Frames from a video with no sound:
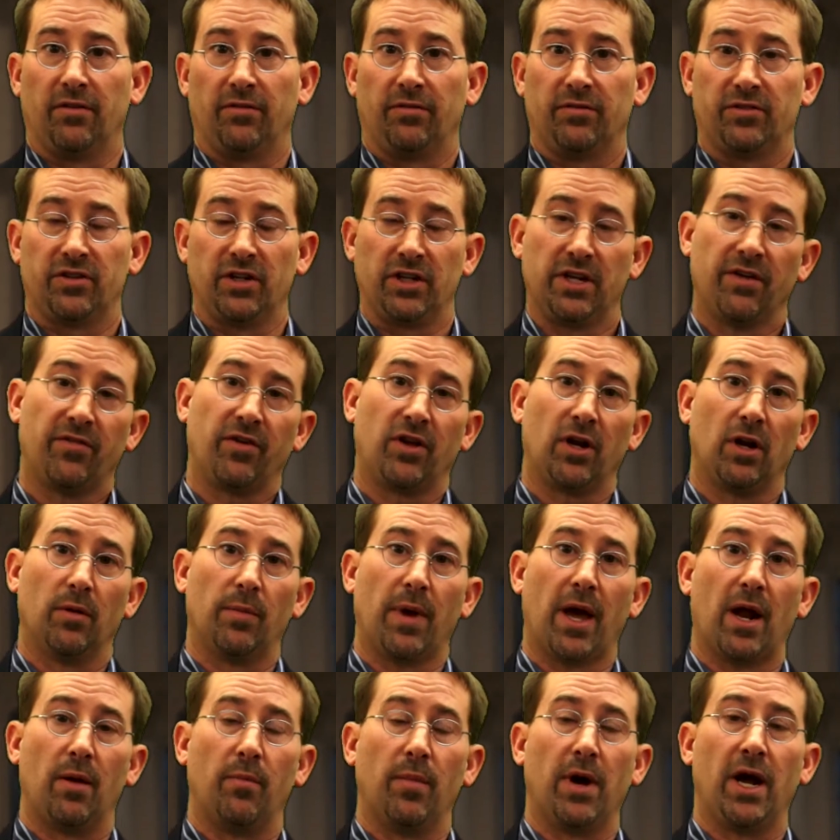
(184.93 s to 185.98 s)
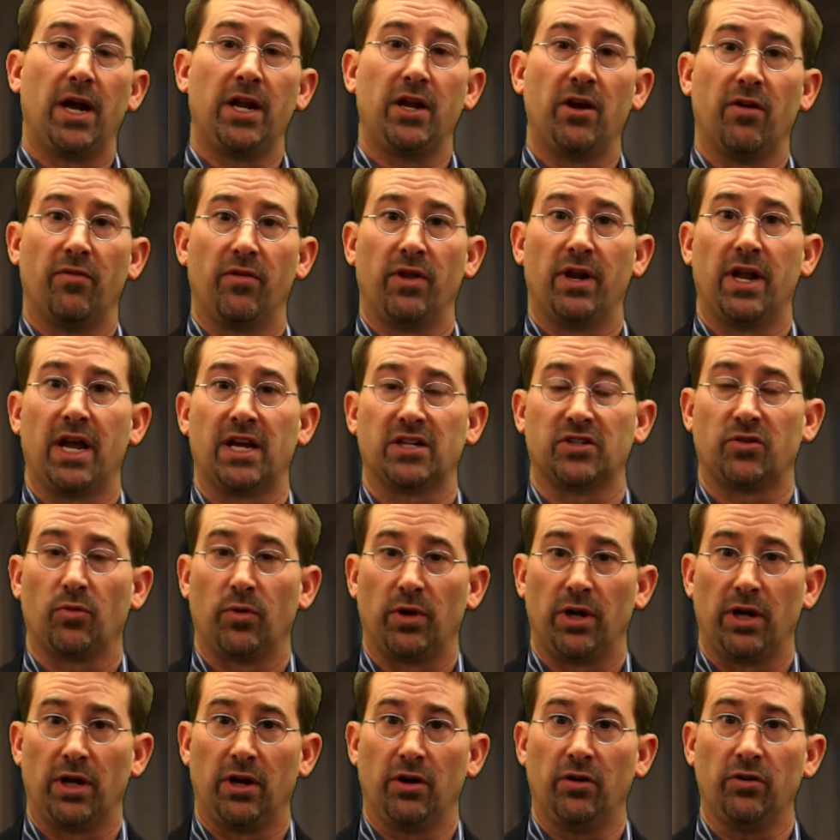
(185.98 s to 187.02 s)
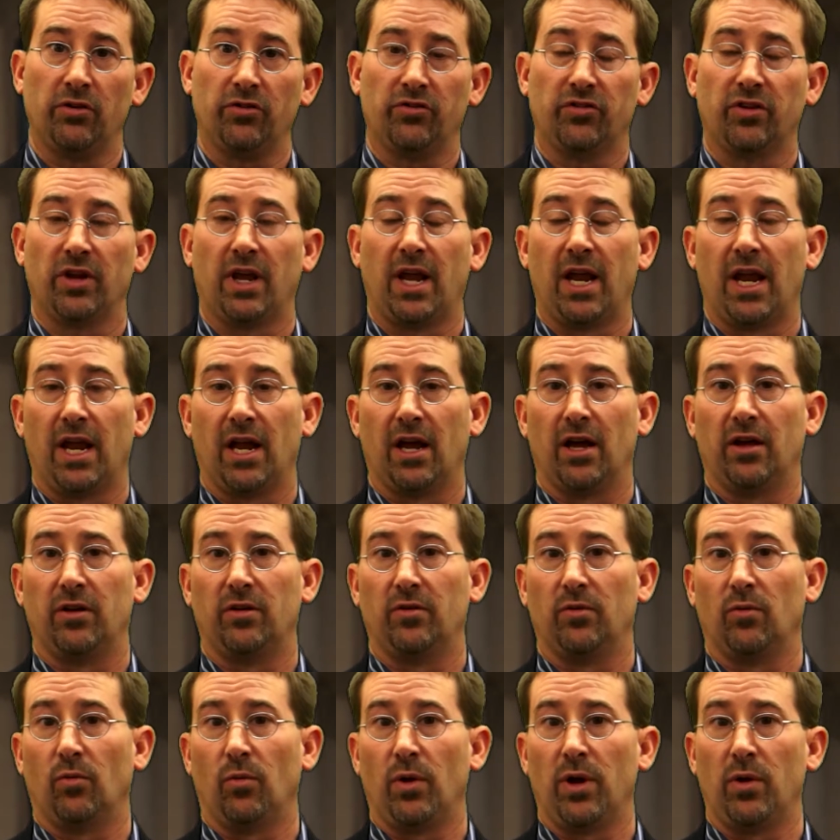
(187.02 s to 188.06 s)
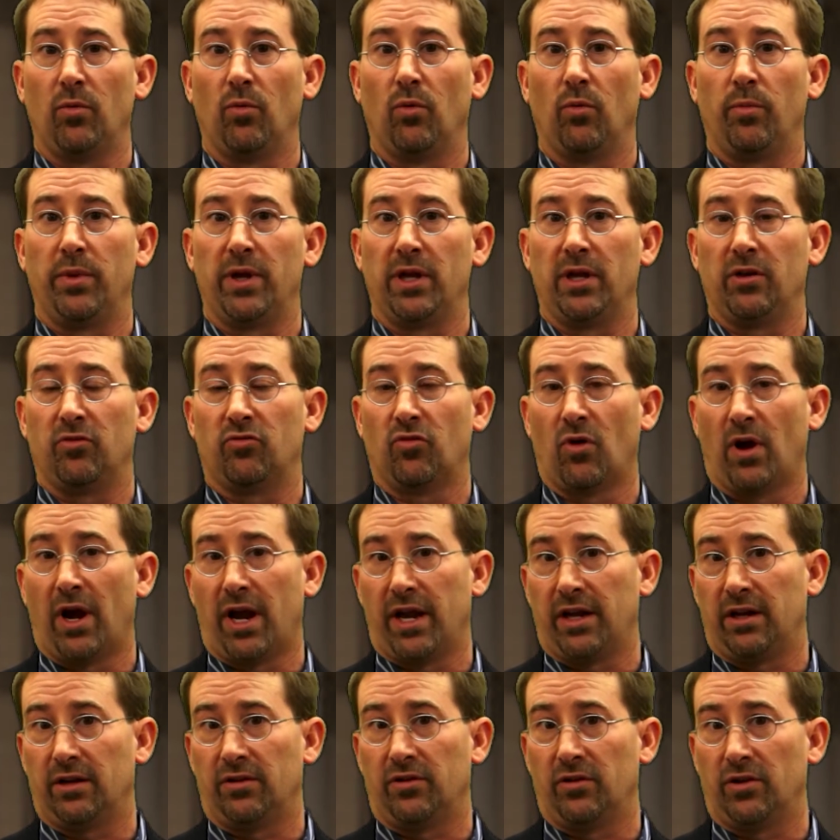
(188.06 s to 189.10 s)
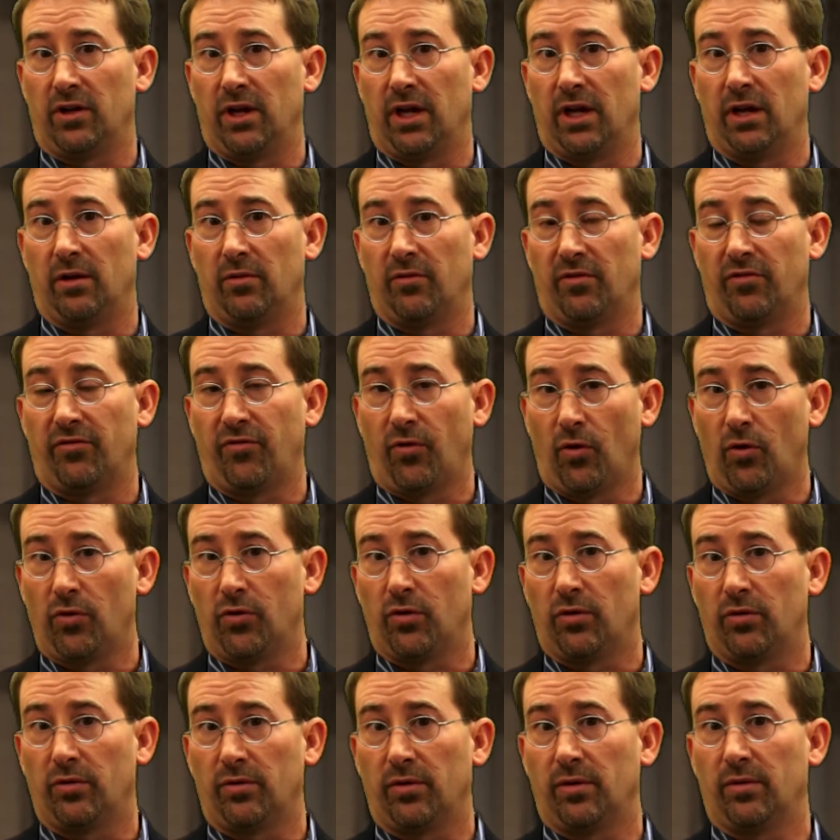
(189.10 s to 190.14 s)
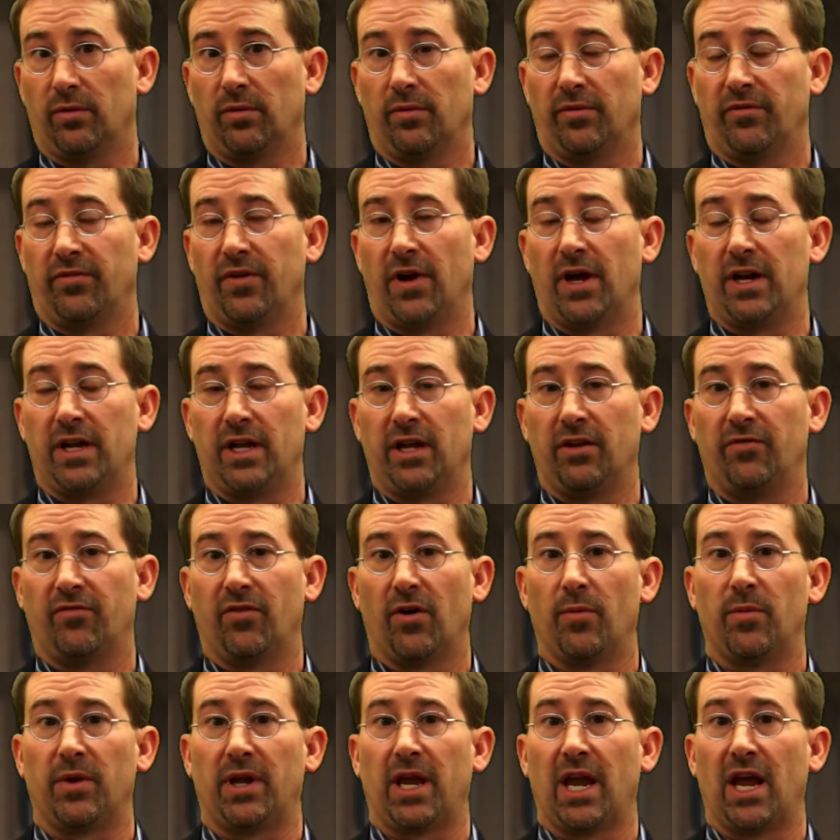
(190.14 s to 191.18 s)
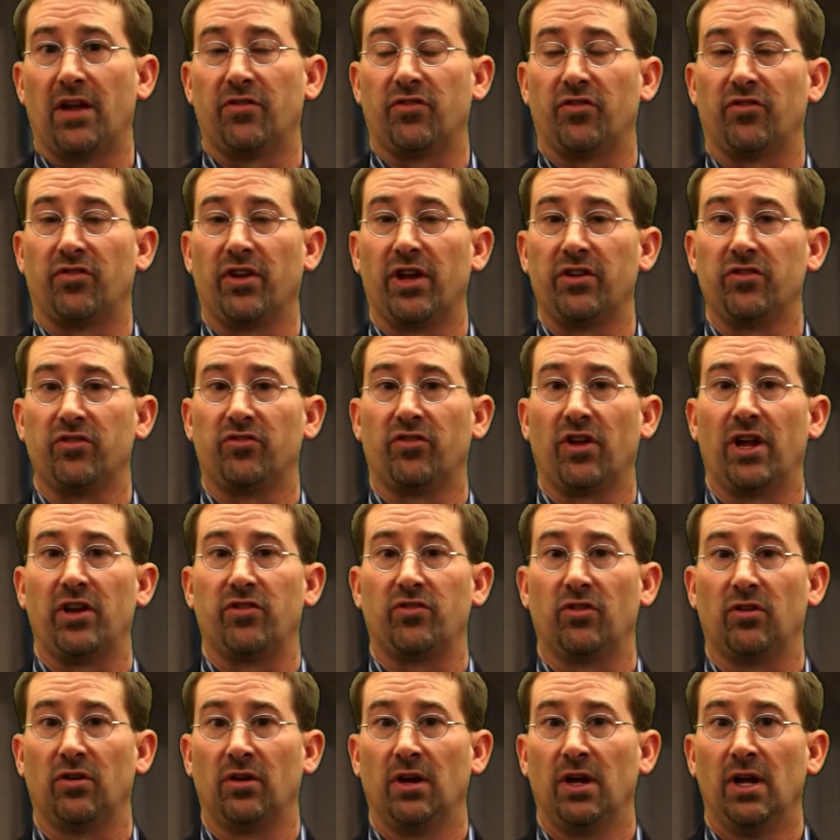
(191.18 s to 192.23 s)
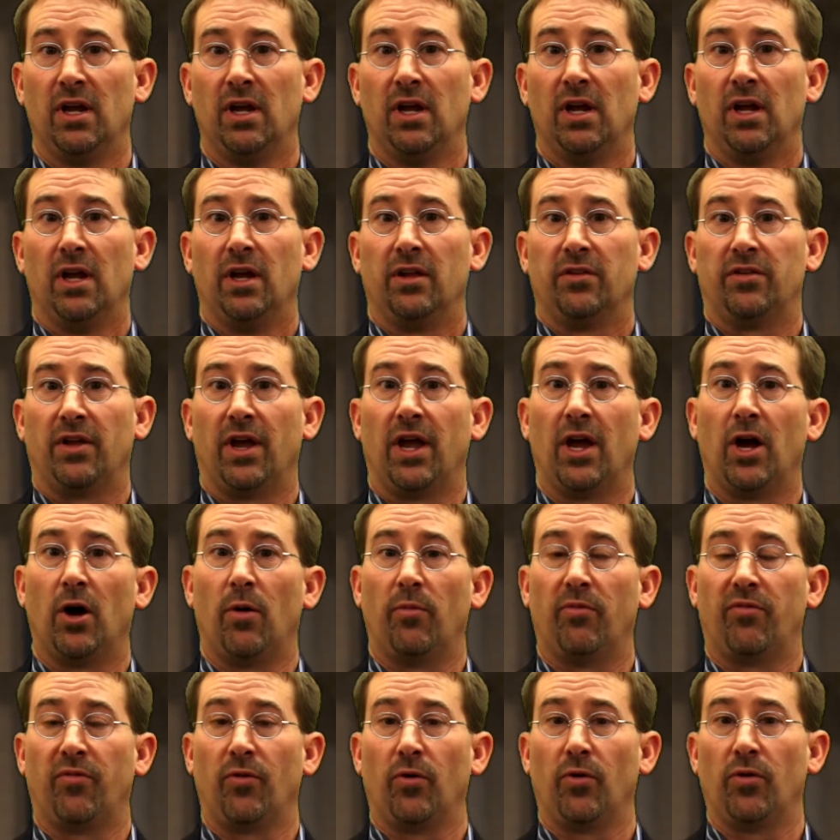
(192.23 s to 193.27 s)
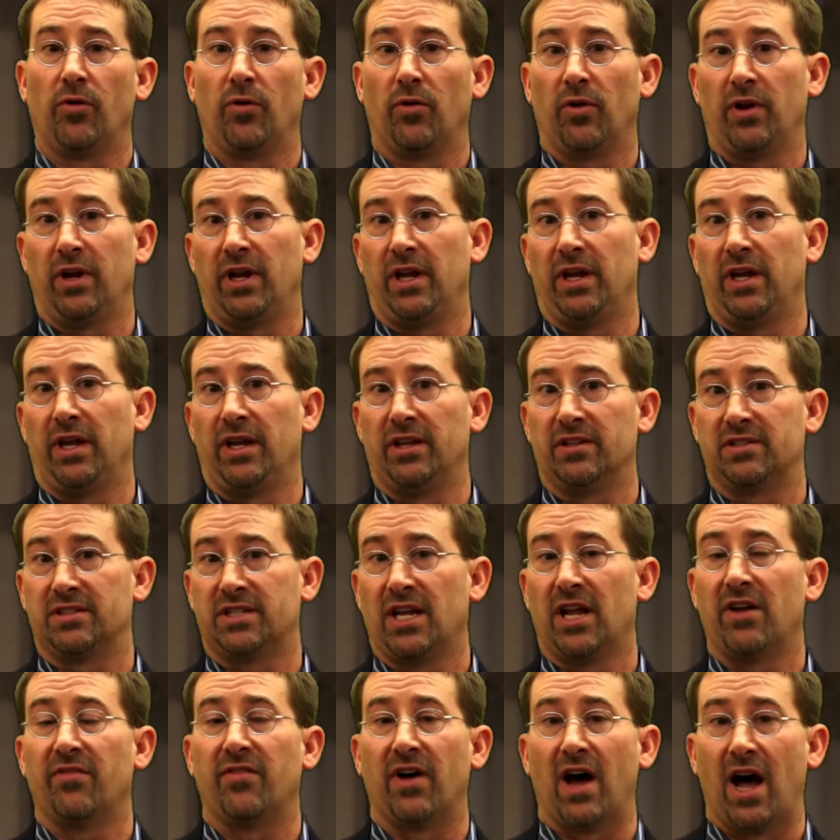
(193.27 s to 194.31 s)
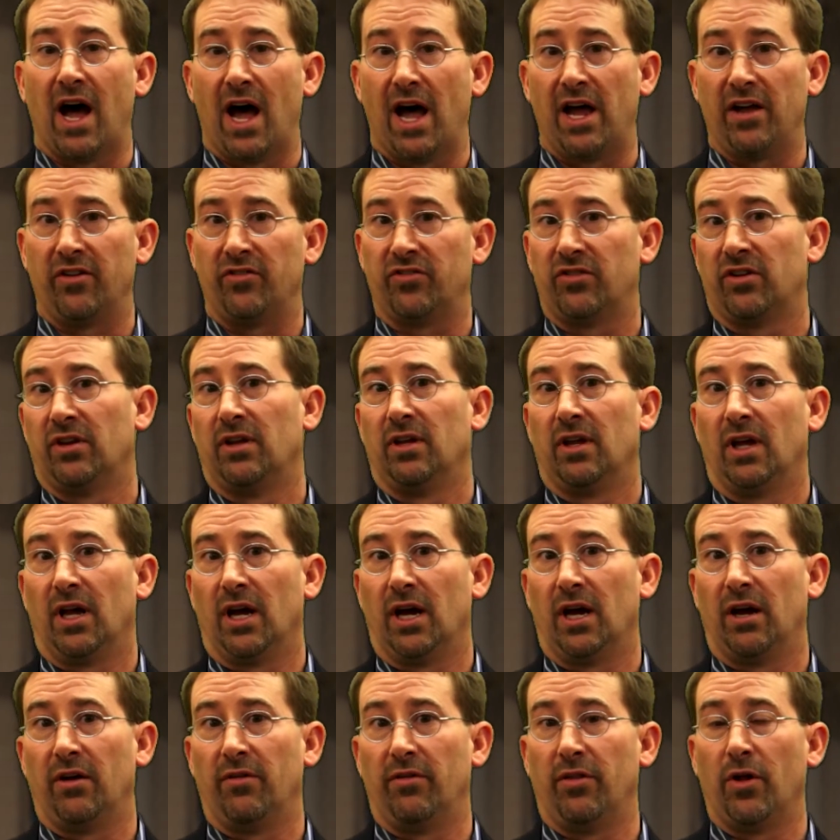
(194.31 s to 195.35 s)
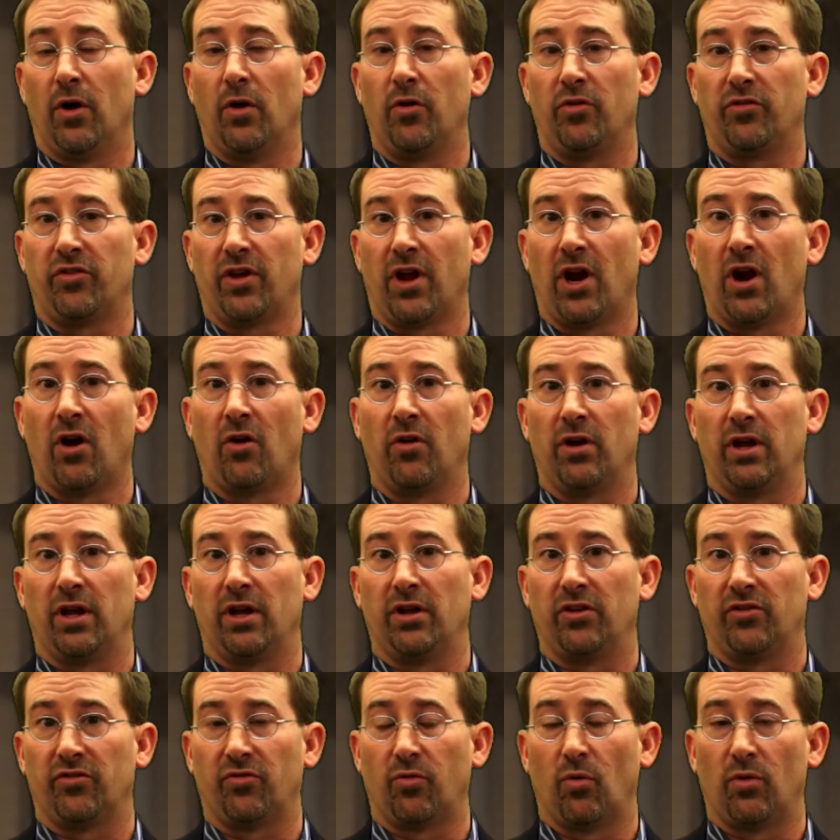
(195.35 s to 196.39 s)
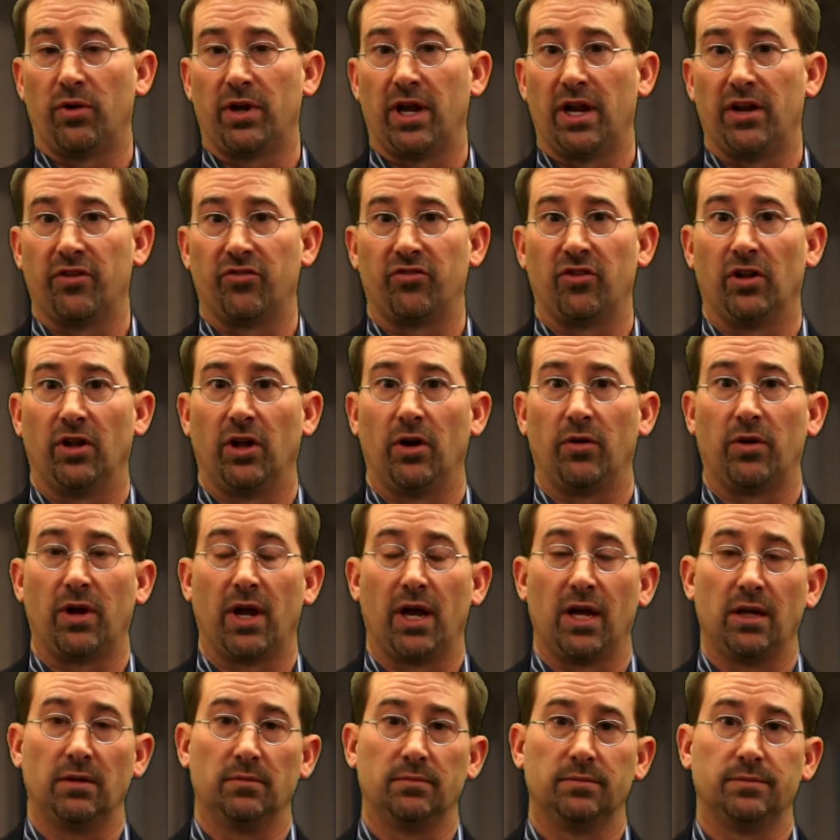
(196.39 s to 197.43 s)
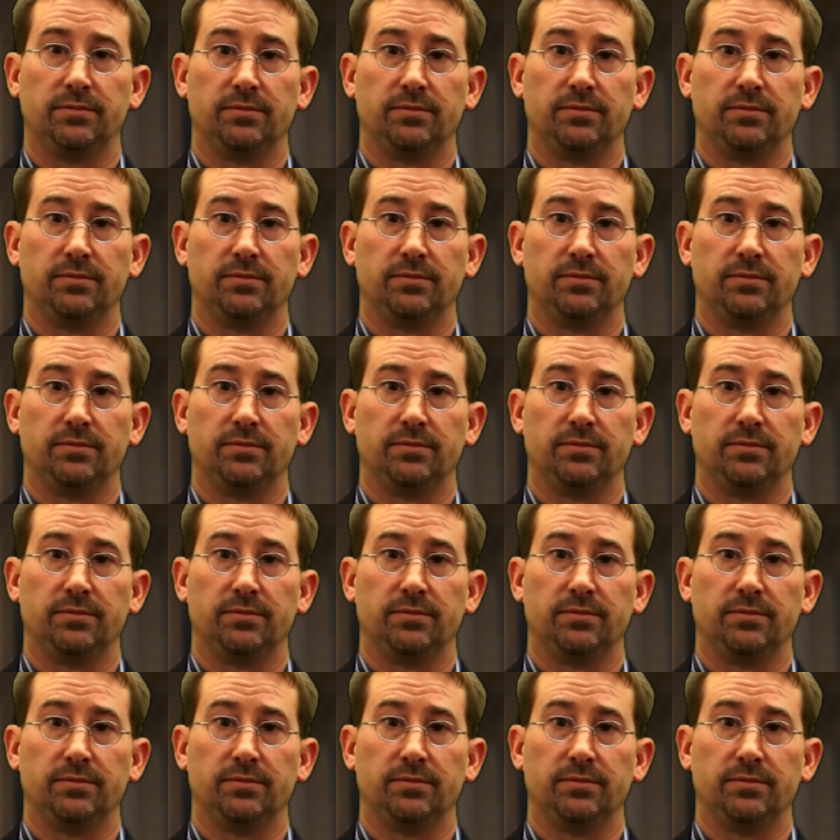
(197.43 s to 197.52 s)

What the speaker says: significant amount of money over the next 3 years, and we will be trying to get further funding from the Kansas legislature to help further incentivize those areas for dentists to locate.